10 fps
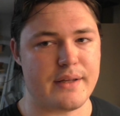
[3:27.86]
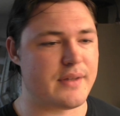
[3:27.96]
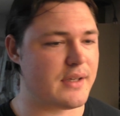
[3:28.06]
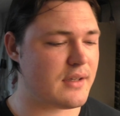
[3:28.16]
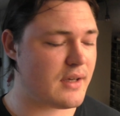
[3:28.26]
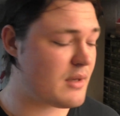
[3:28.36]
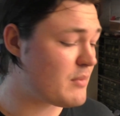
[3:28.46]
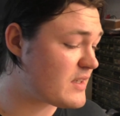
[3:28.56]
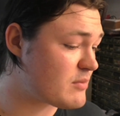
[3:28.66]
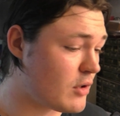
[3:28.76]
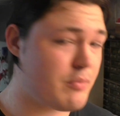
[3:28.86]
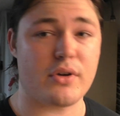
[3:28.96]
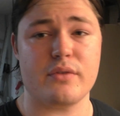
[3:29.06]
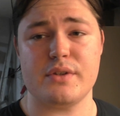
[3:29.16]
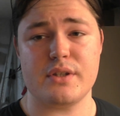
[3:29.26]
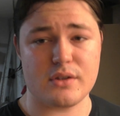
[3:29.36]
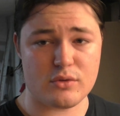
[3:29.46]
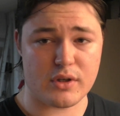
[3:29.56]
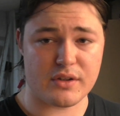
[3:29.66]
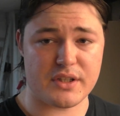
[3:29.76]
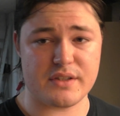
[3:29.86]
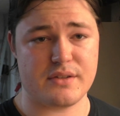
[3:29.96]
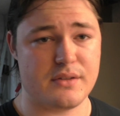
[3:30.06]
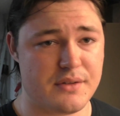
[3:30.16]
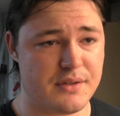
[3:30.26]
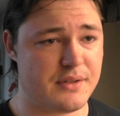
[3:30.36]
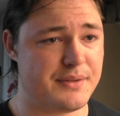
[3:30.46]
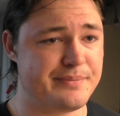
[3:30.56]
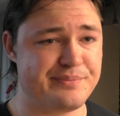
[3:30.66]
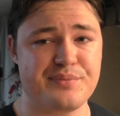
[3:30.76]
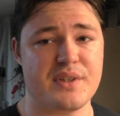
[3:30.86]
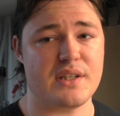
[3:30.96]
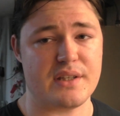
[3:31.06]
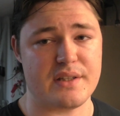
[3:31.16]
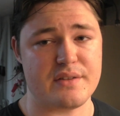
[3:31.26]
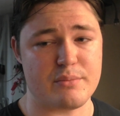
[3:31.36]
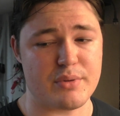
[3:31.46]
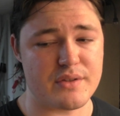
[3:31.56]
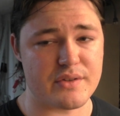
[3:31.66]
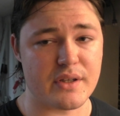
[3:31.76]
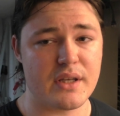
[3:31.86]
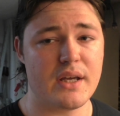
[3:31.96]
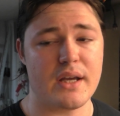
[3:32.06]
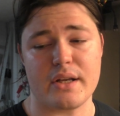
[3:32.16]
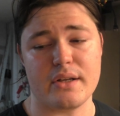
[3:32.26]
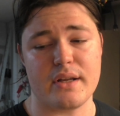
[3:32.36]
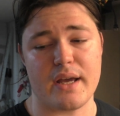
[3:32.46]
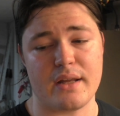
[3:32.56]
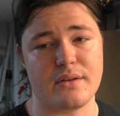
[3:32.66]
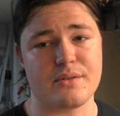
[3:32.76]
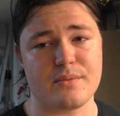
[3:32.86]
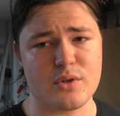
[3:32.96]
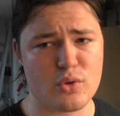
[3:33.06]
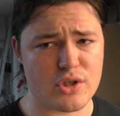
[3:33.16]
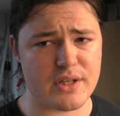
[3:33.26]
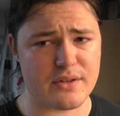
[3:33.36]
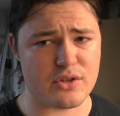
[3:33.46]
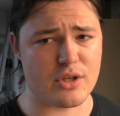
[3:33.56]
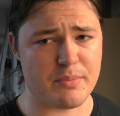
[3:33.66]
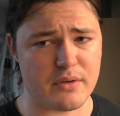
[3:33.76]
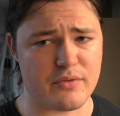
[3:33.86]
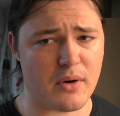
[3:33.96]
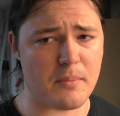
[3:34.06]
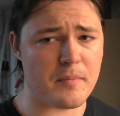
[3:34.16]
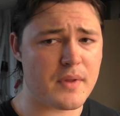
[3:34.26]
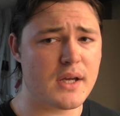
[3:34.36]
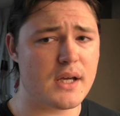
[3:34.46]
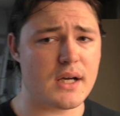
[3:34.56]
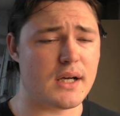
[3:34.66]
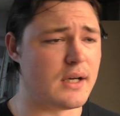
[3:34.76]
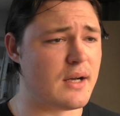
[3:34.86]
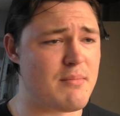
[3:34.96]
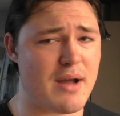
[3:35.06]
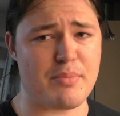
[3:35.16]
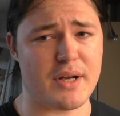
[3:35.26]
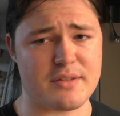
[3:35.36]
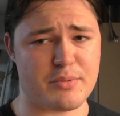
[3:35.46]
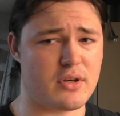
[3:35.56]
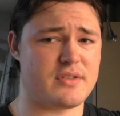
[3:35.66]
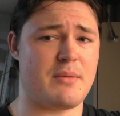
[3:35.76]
and then I make small profit. You get the resin, easy peasy. And usually the shipping from my place, because